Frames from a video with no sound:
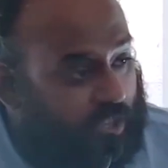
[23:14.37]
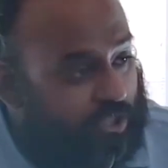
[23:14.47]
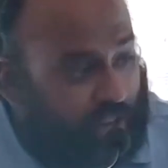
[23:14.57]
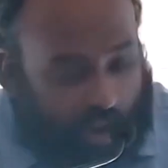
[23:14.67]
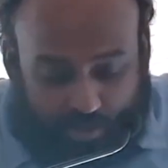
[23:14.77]

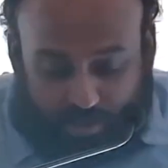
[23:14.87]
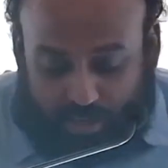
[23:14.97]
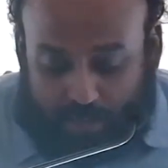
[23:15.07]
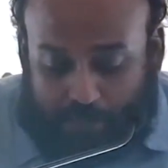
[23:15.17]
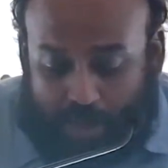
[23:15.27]
shrouded
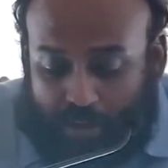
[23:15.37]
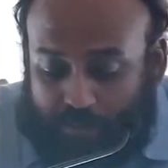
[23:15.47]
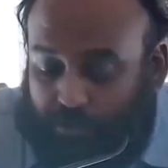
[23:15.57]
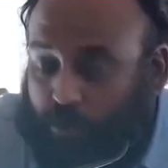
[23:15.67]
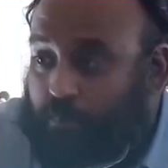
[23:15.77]
in
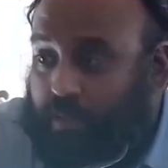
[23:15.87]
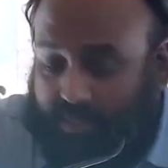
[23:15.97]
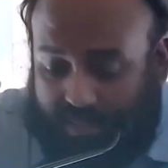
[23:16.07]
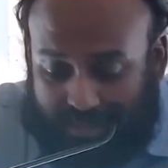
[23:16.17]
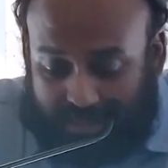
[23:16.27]
powerful,
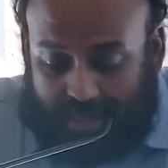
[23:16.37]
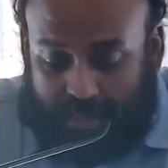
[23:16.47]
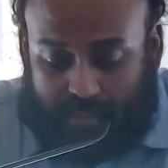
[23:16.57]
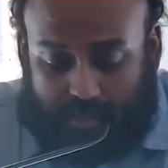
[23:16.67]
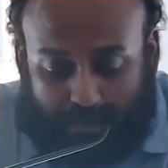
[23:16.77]

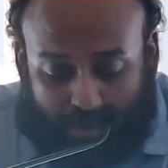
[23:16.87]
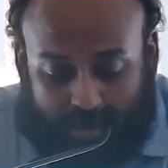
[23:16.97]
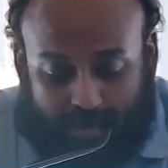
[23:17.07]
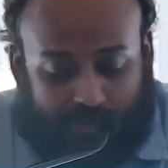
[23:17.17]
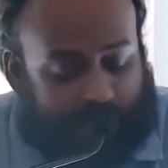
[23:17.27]
majestic,
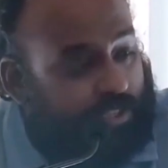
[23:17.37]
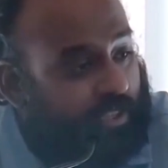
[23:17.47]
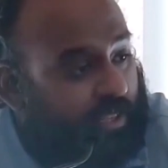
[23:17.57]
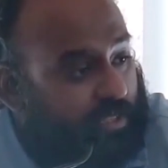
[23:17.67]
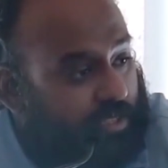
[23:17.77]
symbolic
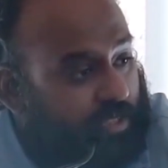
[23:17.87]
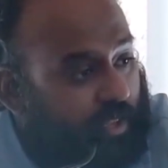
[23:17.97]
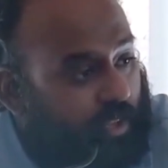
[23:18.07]
visions,